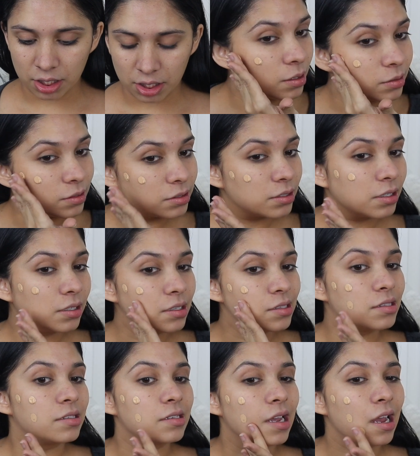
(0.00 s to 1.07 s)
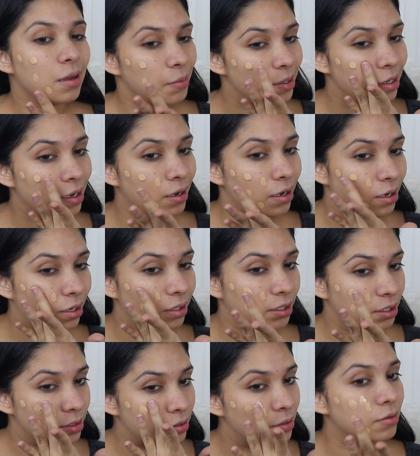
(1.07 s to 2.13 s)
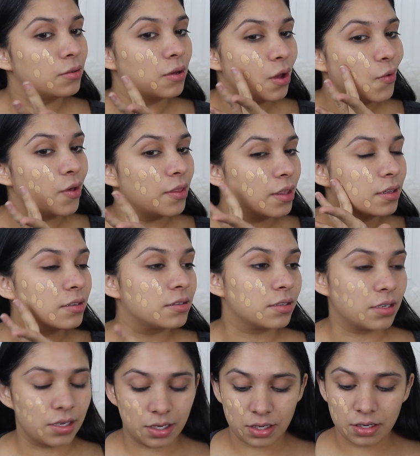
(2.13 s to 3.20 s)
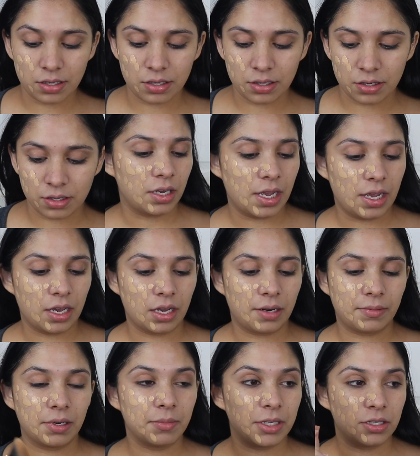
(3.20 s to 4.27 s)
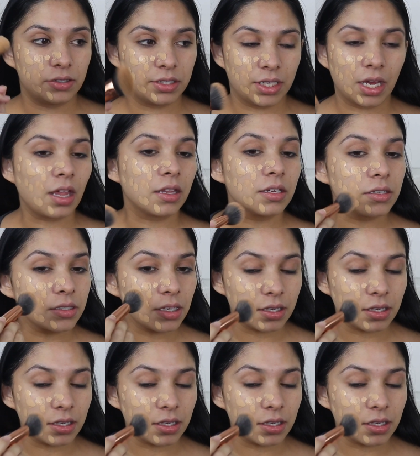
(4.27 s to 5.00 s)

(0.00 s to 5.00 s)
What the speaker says: I'm just going to dab it onto the skin. And I'm going to be using this